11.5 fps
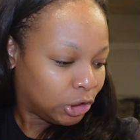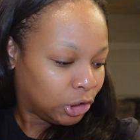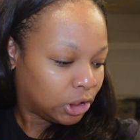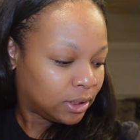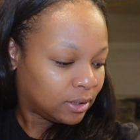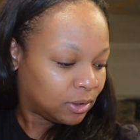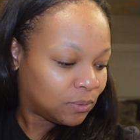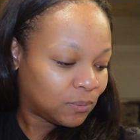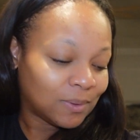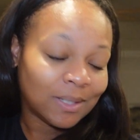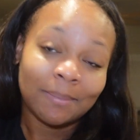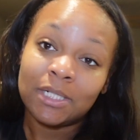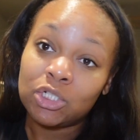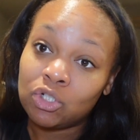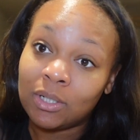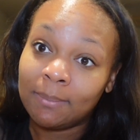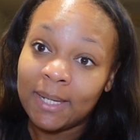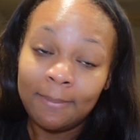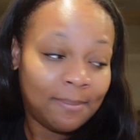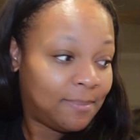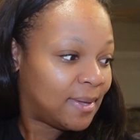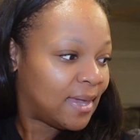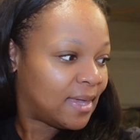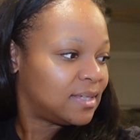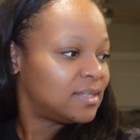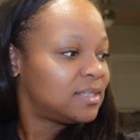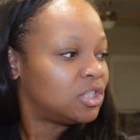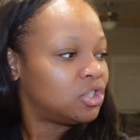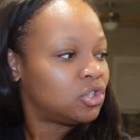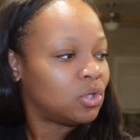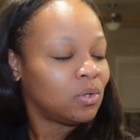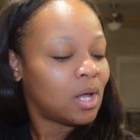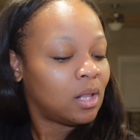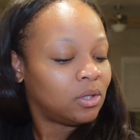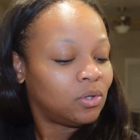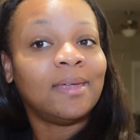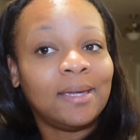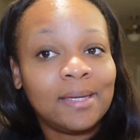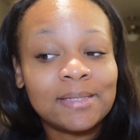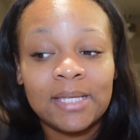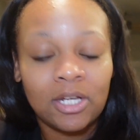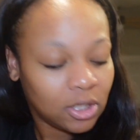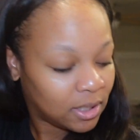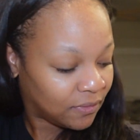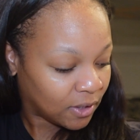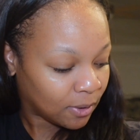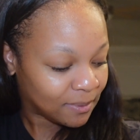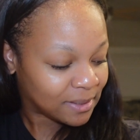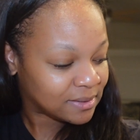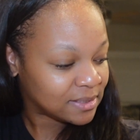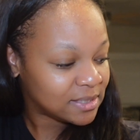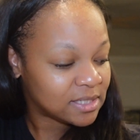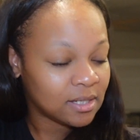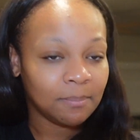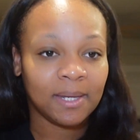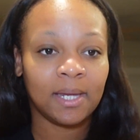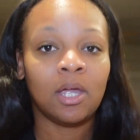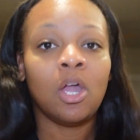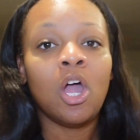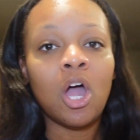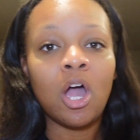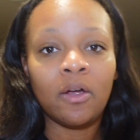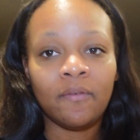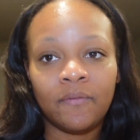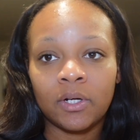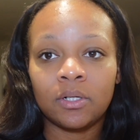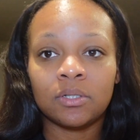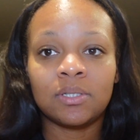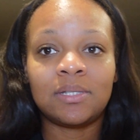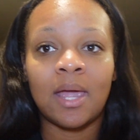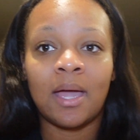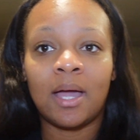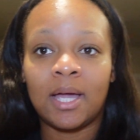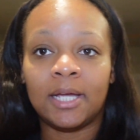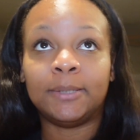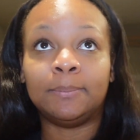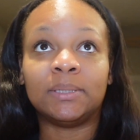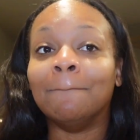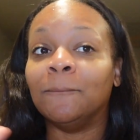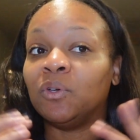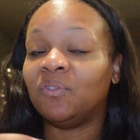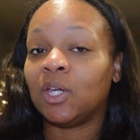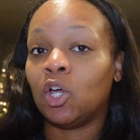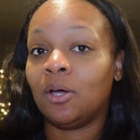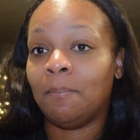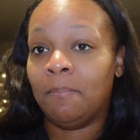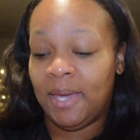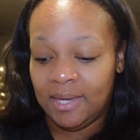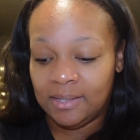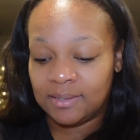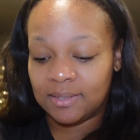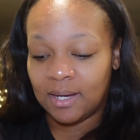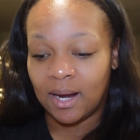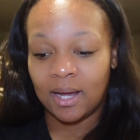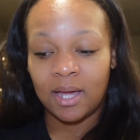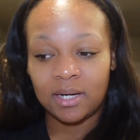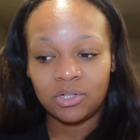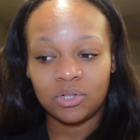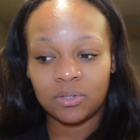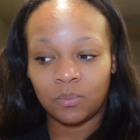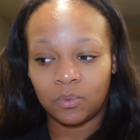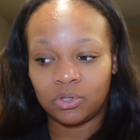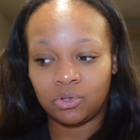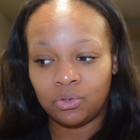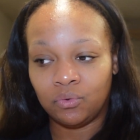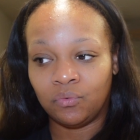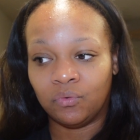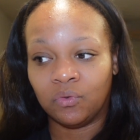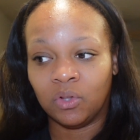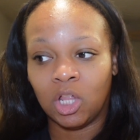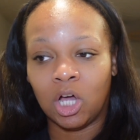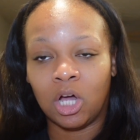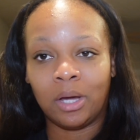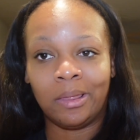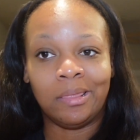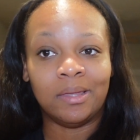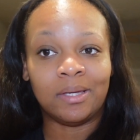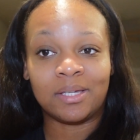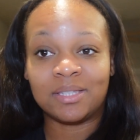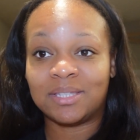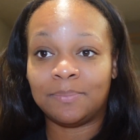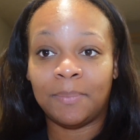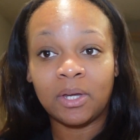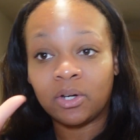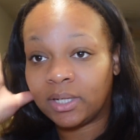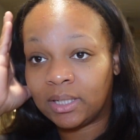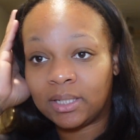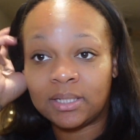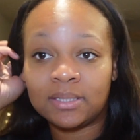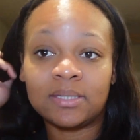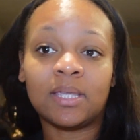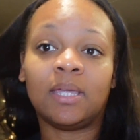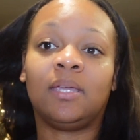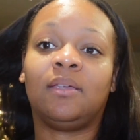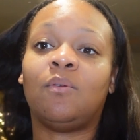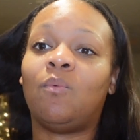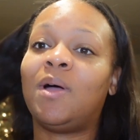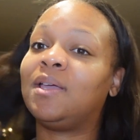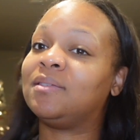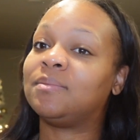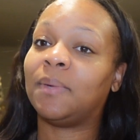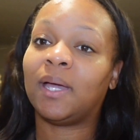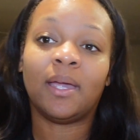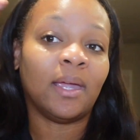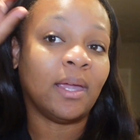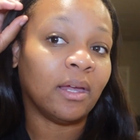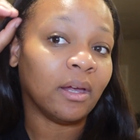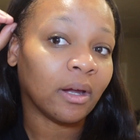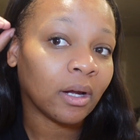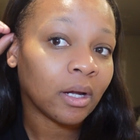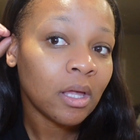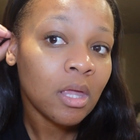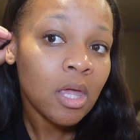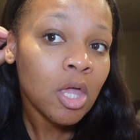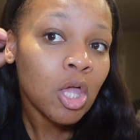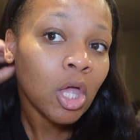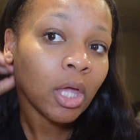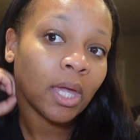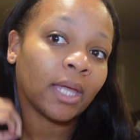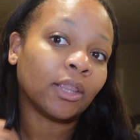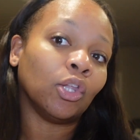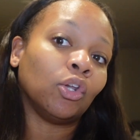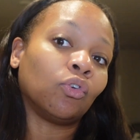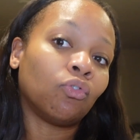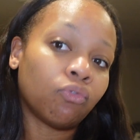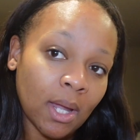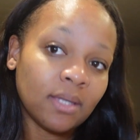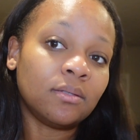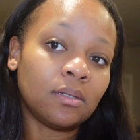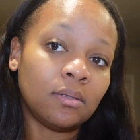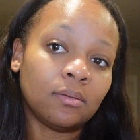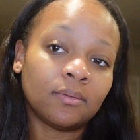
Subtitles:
you know, I'm gonna try my best to show y'all little things here and there, because this is gonna be our first time moving on base. And I kind of just want to vlog the experience. And why is my hair acting crazy?